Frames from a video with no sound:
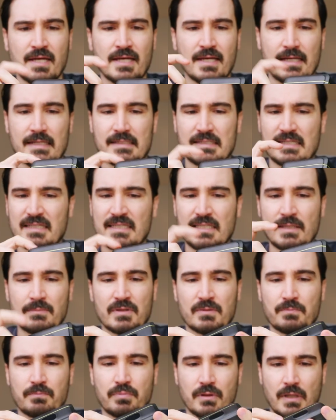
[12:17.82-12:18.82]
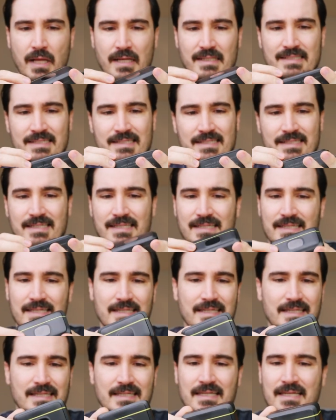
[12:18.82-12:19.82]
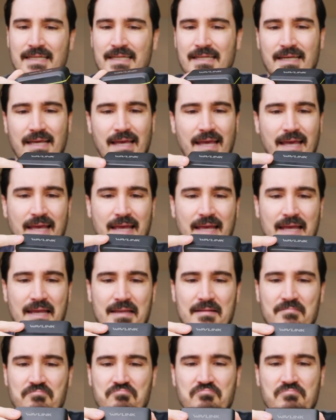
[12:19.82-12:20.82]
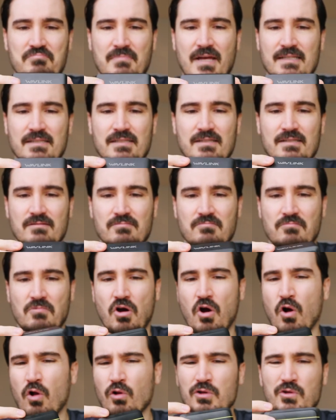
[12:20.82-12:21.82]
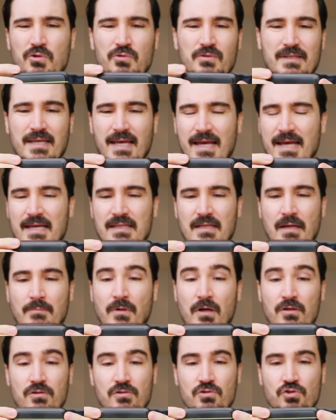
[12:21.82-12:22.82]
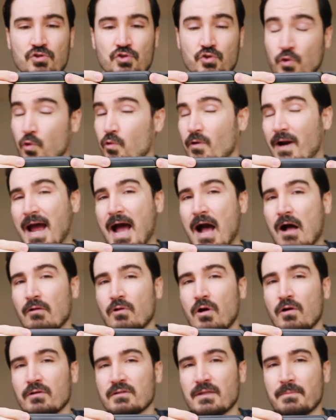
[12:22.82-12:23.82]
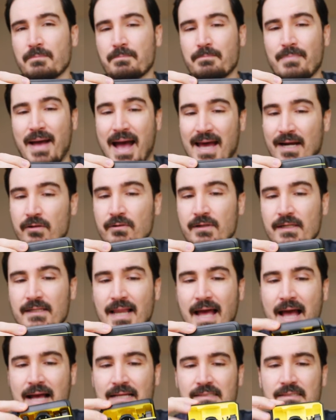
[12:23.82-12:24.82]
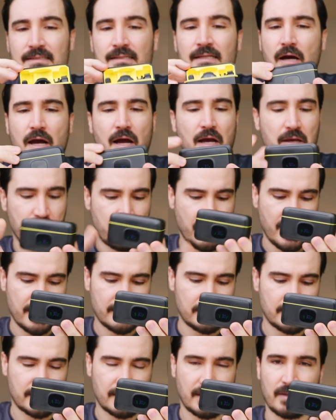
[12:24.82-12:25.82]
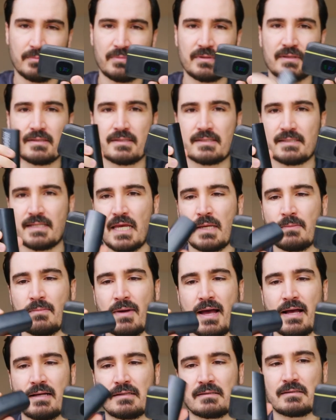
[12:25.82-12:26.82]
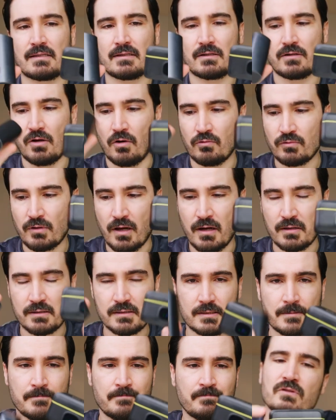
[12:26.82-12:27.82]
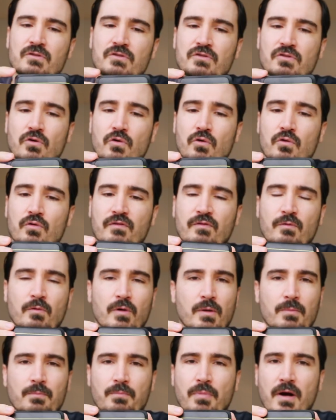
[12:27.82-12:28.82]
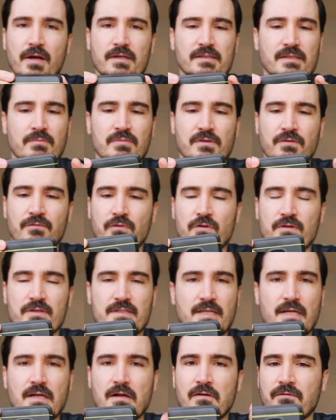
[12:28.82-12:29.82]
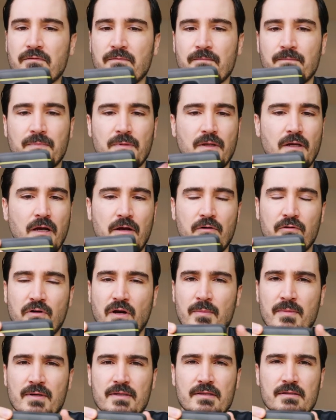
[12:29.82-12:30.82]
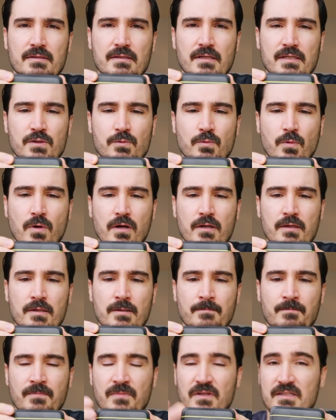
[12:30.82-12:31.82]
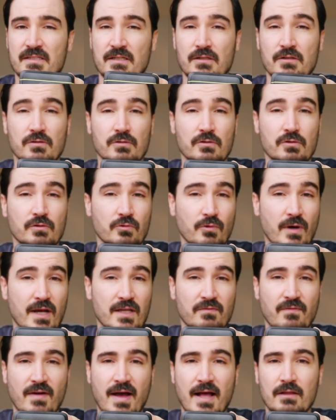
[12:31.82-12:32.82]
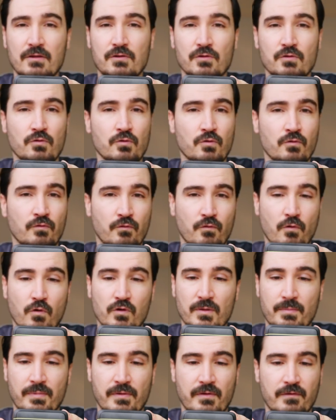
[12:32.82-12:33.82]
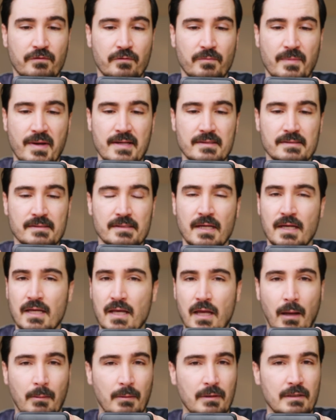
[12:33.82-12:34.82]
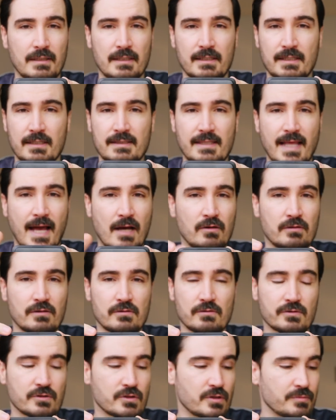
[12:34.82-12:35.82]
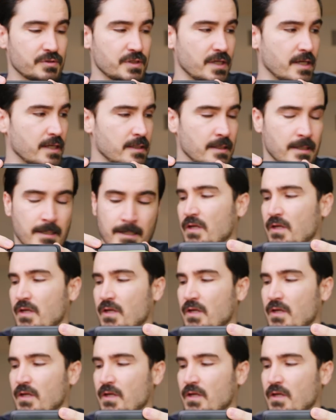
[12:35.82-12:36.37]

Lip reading: It's a little bit plasticky, and that's all you get. I'm not sure how long the battery lasts. I bet it's gonna be the same as the GODOX. So if you want to buy something for yourself, I recommend this one. It's a great value for the performance. I'm gonna link it down in the description.